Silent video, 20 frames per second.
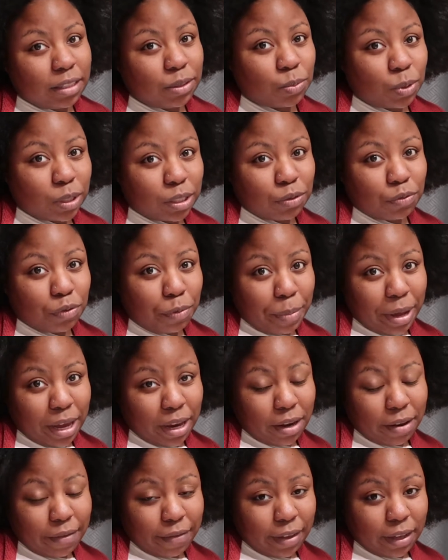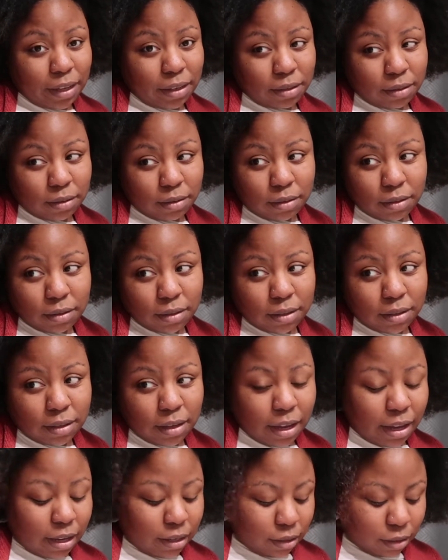is what's remained of it.
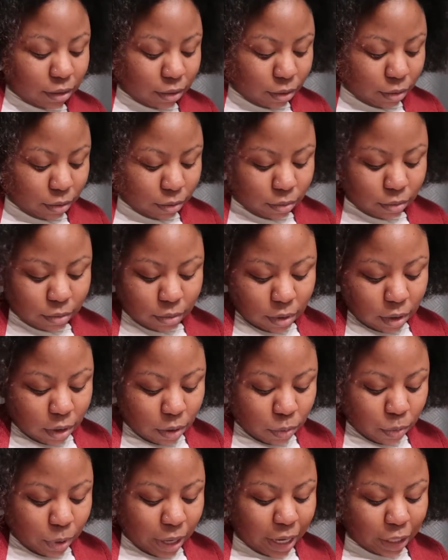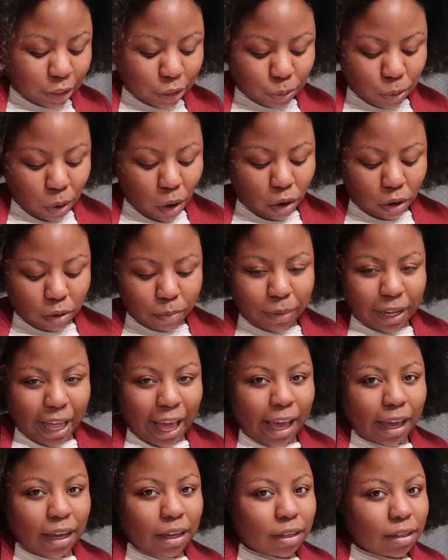And so when I do all
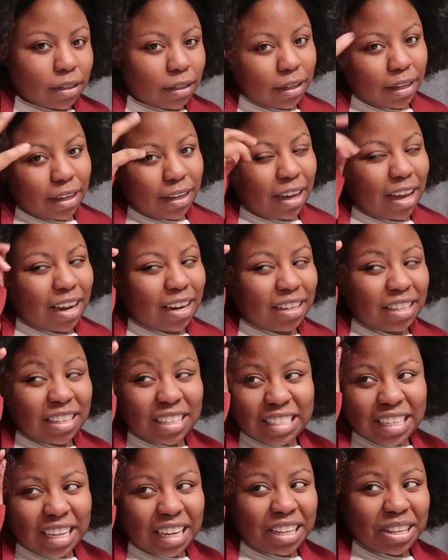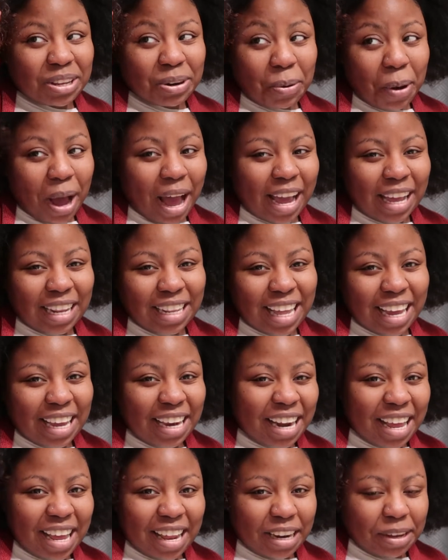black, it kind of looks like a little highlight
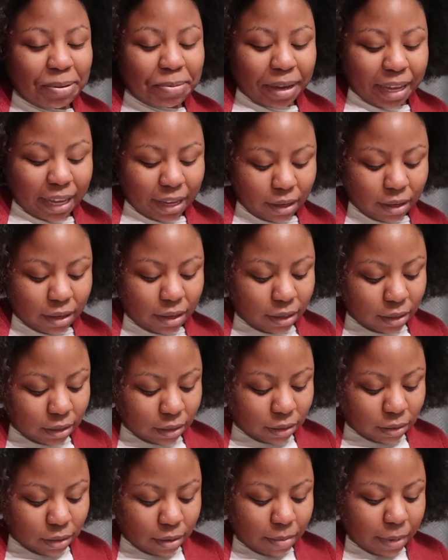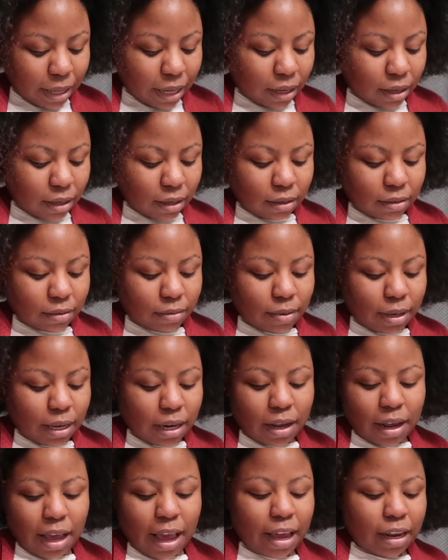anyway. So I'm like, why
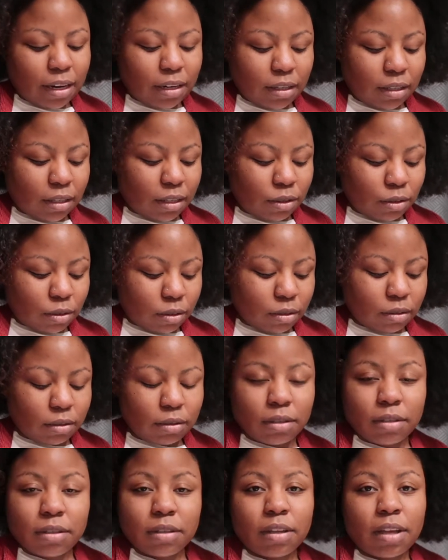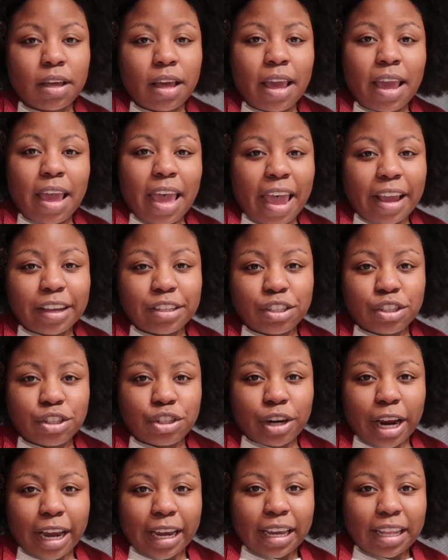not add a little extra
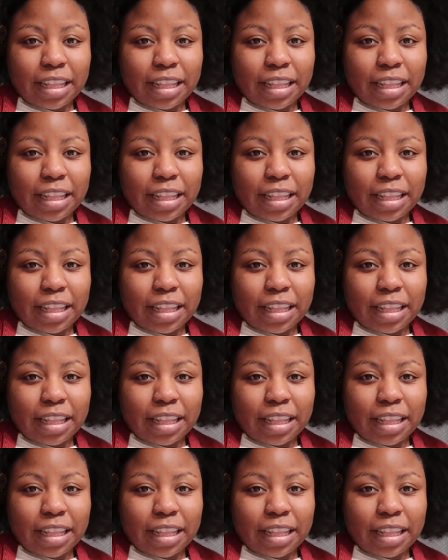track